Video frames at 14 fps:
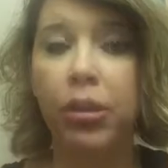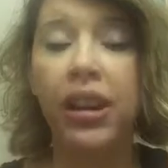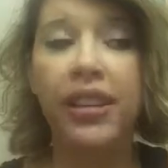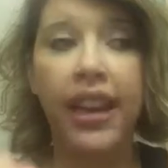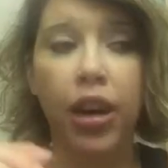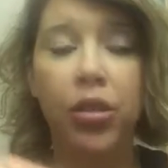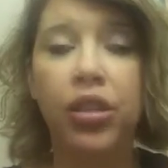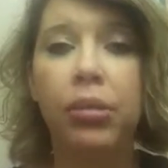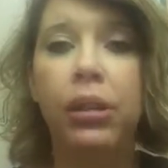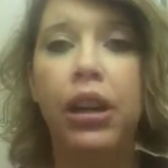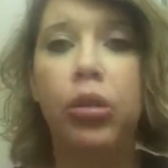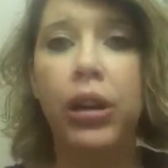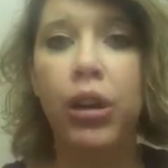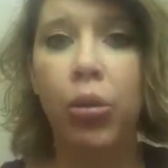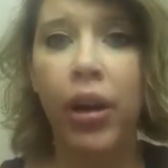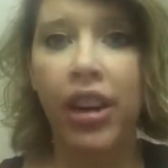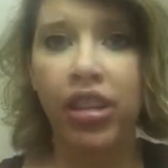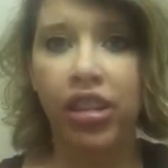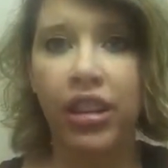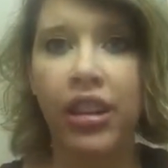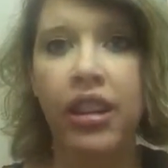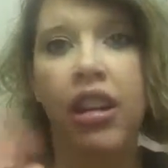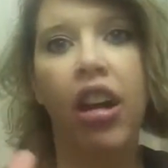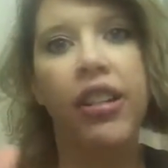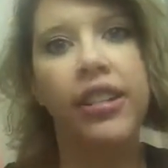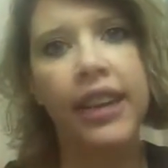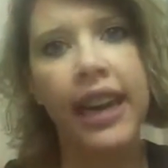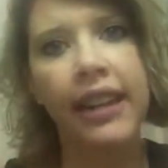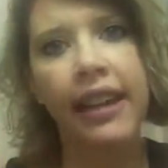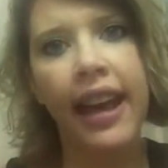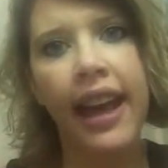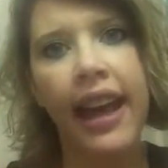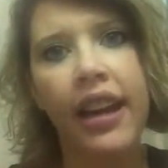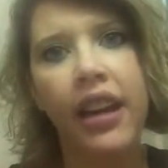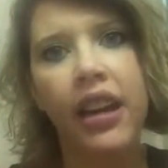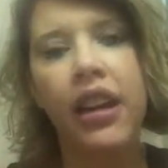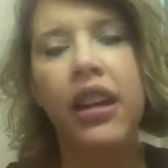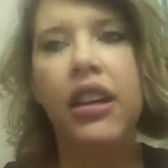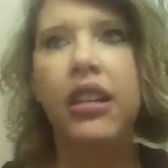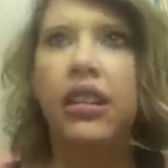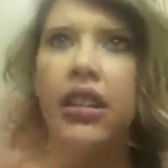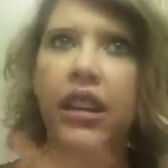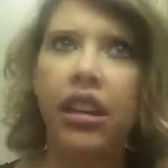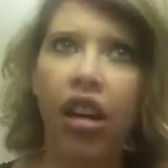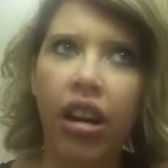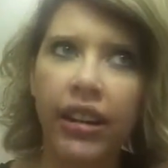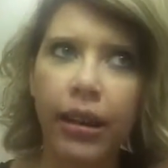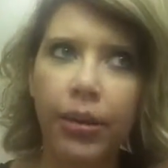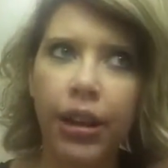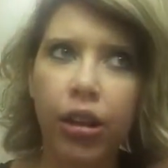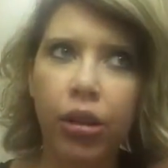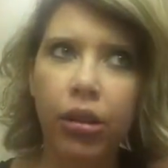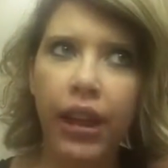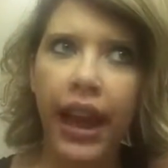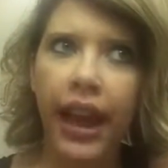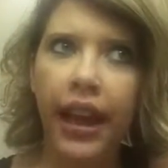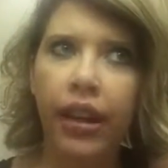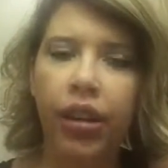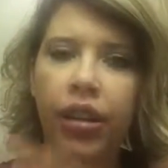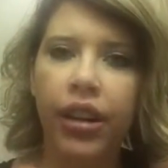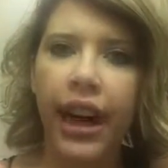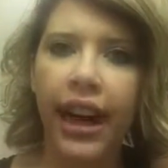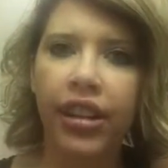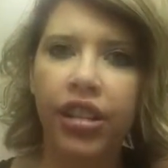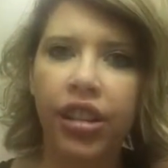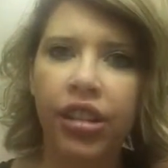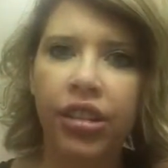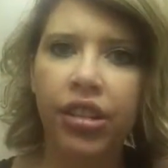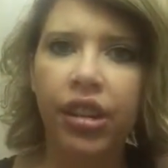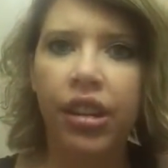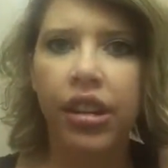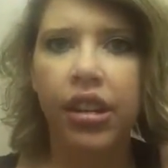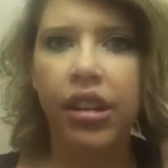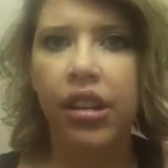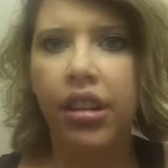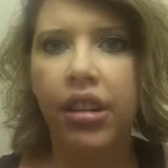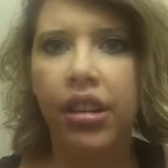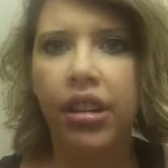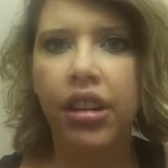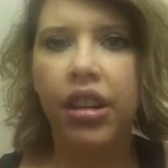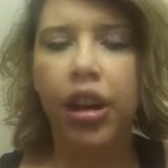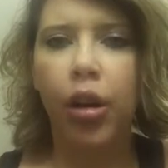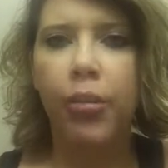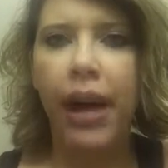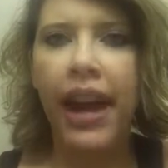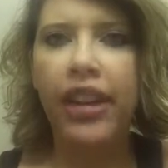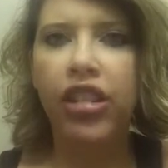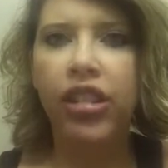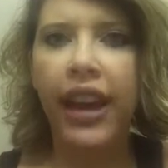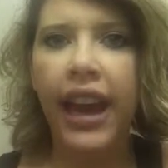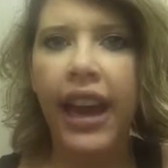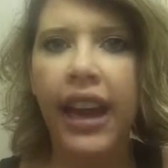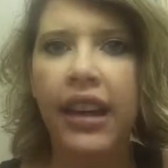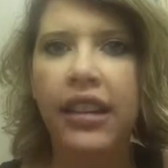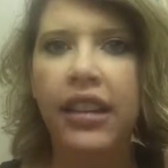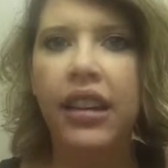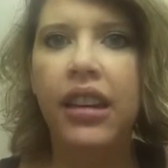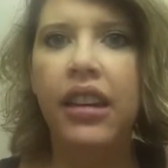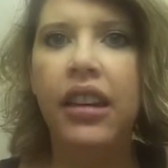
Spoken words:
you. Because I know sometimes we question, did God say that? Did God tell me to do that? Or did I just, imagine that?